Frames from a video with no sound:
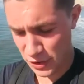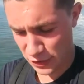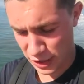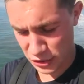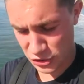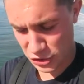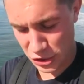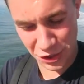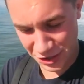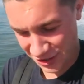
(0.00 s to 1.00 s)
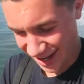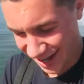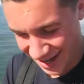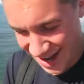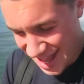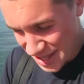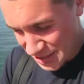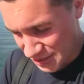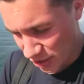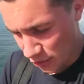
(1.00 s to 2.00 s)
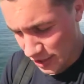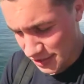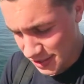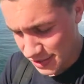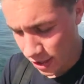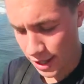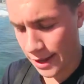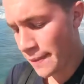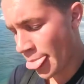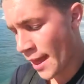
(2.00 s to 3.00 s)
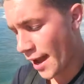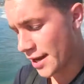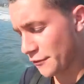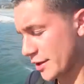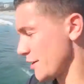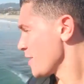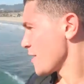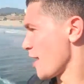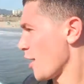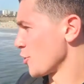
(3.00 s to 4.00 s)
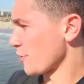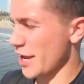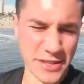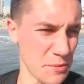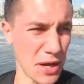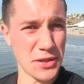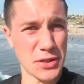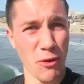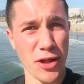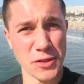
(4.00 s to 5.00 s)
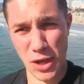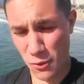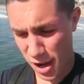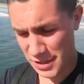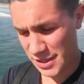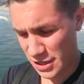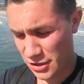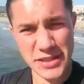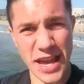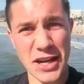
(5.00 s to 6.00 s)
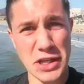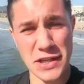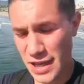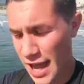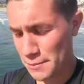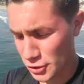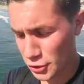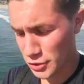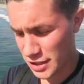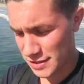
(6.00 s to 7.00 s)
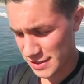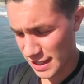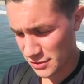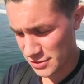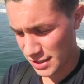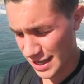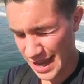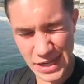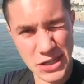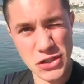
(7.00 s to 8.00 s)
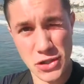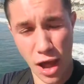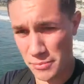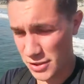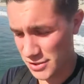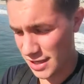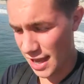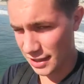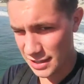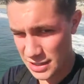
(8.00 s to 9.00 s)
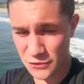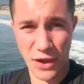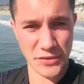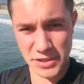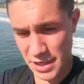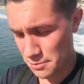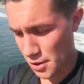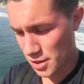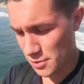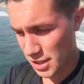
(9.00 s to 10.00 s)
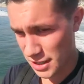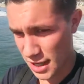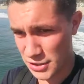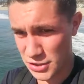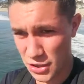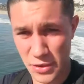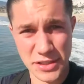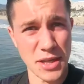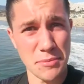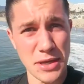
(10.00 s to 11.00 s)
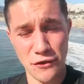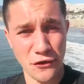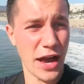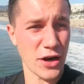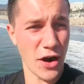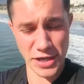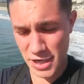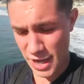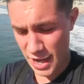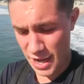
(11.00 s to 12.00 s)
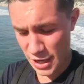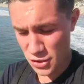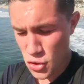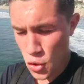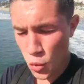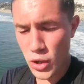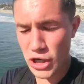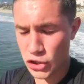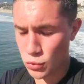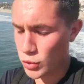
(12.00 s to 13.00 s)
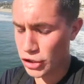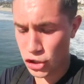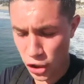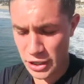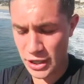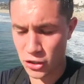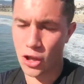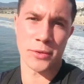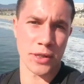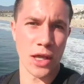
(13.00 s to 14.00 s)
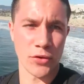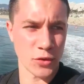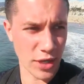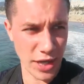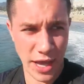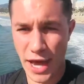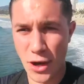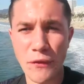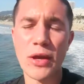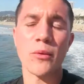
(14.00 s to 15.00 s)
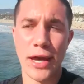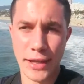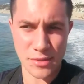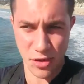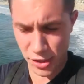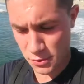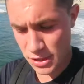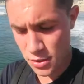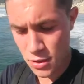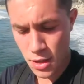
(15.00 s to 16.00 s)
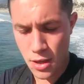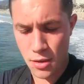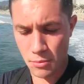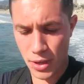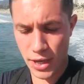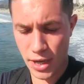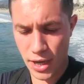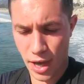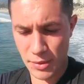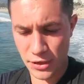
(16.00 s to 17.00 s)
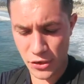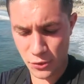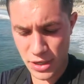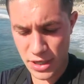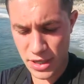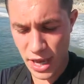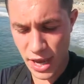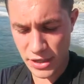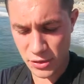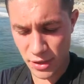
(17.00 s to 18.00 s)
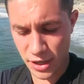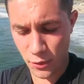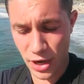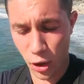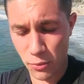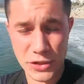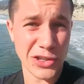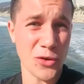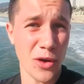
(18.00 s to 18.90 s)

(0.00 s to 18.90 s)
everything is just chilling right here. So this is, okay, I definitely underestimated the spawns when I walked in here. It's actually absolutely insane. There's like, at each stop, there's at least 5 to 10 Pokemon to catch. So it's gonna be a fat grind today, and we should get close to level 29. I don't think we'll get it, to be honest with you, but I mean, 3 candies right there. We're at almost